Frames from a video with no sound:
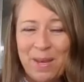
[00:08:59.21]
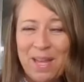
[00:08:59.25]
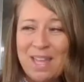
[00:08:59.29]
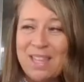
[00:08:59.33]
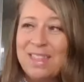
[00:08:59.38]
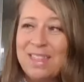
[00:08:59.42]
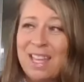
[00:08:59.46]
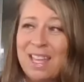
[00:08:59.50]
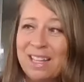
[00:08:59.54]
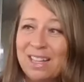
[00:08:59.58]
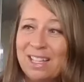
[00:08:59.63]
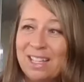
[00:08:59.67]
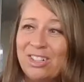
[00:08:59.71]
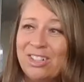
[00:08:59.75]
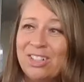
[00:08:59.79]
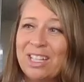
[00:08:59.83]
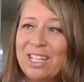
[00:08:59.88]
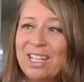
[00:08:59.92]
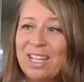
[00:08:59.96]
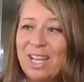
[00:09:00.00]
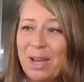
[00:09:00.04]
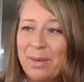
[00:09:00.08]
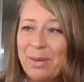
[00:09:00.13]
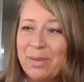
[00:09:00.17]
but they
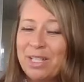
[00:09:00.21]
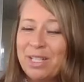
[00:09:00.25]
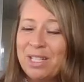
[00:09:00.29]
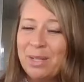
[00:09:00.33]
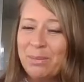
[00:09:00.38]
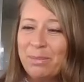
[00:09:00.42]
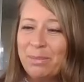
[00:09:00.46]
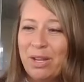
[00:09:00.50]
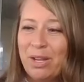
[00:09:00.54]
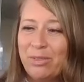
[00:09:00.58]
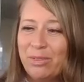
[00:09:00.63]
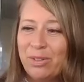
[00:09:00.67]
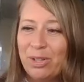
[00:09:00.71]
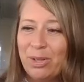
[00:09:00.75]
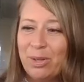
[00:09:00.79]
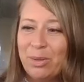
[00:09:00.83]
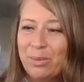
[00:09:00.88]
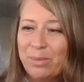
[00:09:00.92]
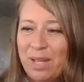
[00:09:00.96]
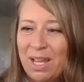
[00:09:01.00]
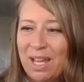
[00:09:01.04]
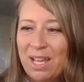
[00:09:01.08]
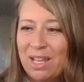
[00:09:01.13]
literally come into my room